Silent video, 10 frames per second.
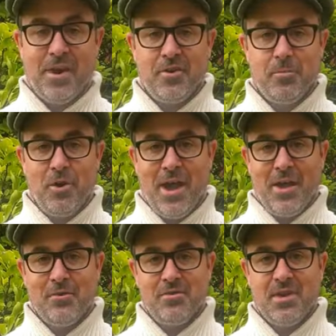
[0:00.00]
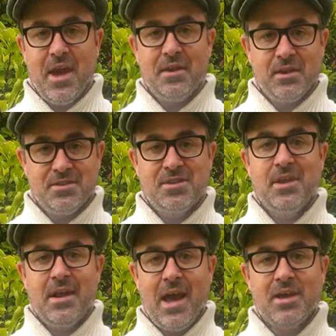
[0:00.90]
them around and they'll still
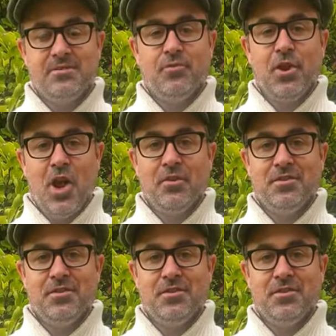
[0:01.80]
last for a long